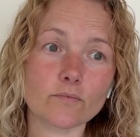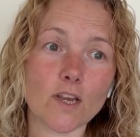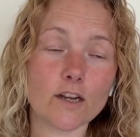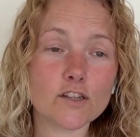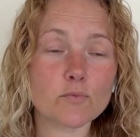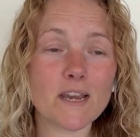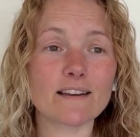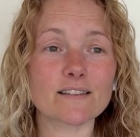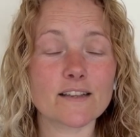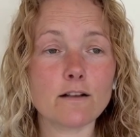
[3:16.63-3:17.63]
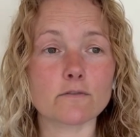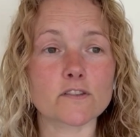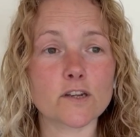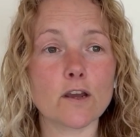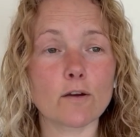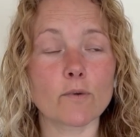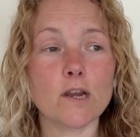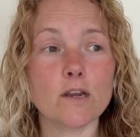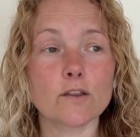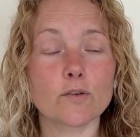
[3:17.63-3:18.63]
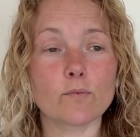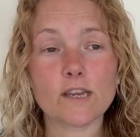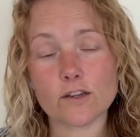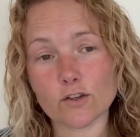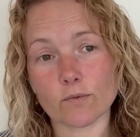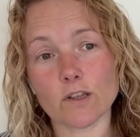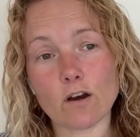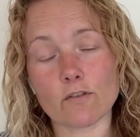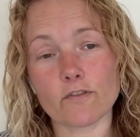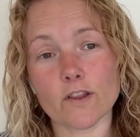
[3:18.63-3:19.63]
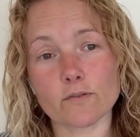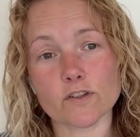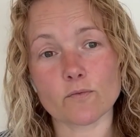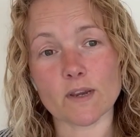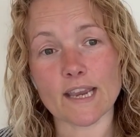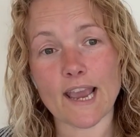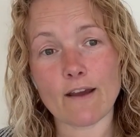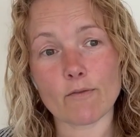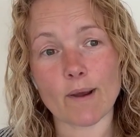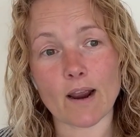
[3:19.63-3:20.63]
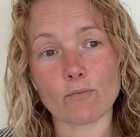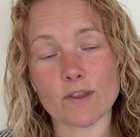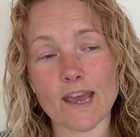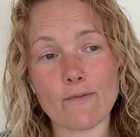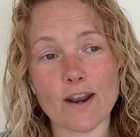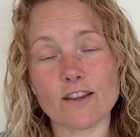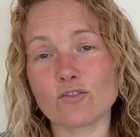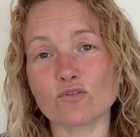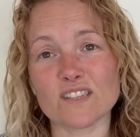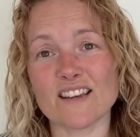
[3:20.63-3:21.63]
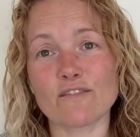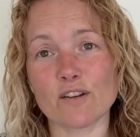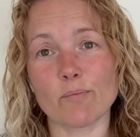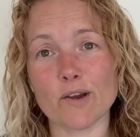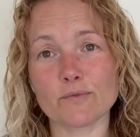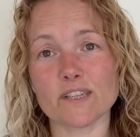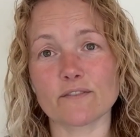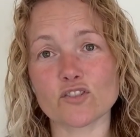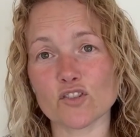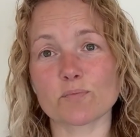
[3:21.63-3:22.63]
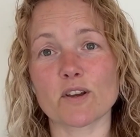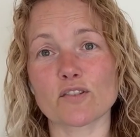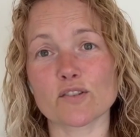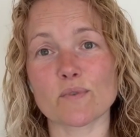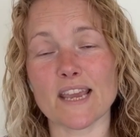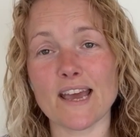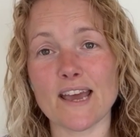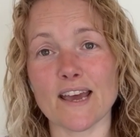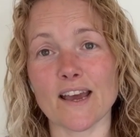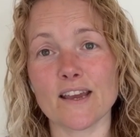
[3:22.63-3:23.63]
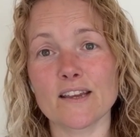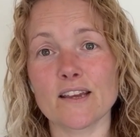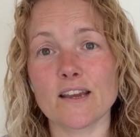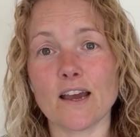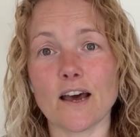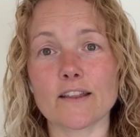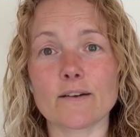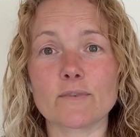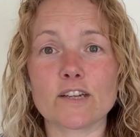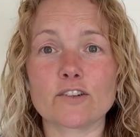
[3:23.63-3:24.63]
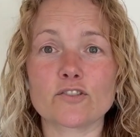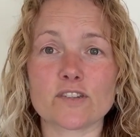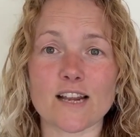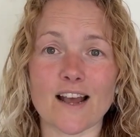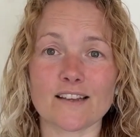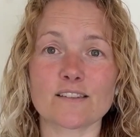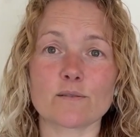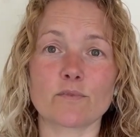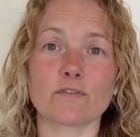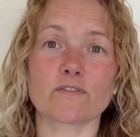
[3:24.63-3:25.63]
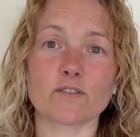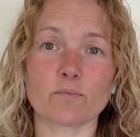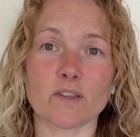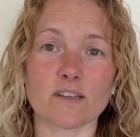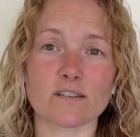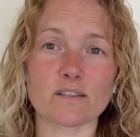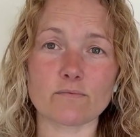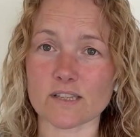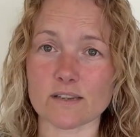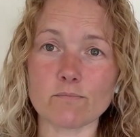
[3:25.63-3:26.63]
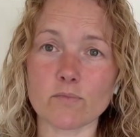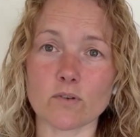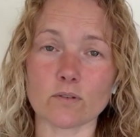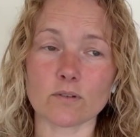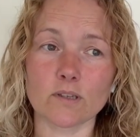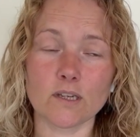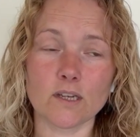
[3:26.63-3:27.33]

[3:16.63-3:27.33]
And as we ourselves know, that we can do a lot for those that we care about without any ulterior motive, just because we care. And then we can just ask them of something so simple.